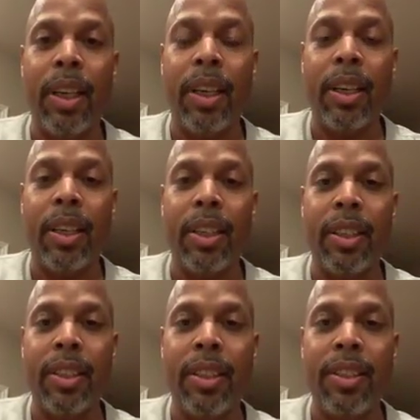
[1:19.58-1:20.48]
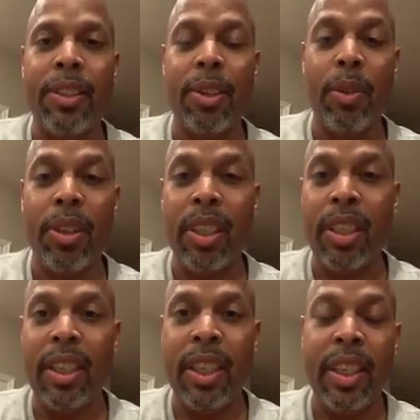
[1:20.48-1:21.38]
uh, deal with
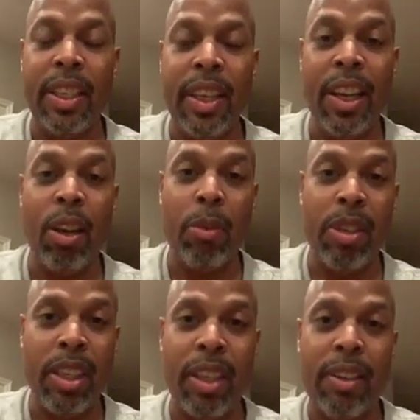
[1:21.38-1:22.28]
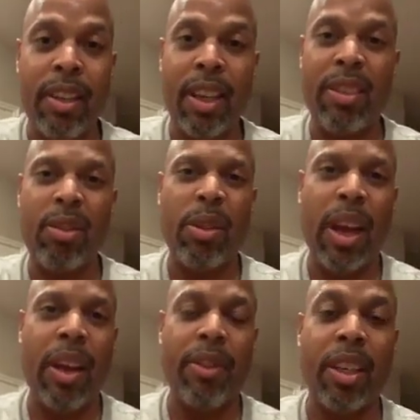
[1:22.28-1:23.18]
any any ailments that I do
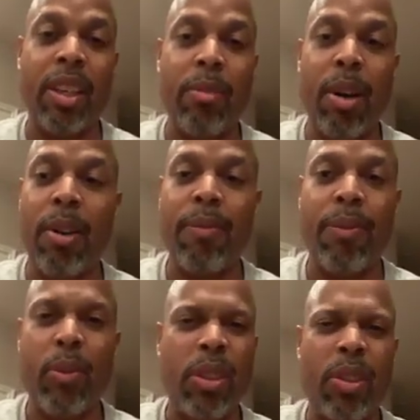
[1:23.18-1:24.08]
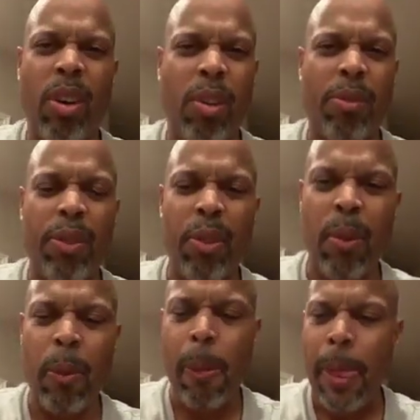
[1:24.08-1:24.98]
have that come up, which are few.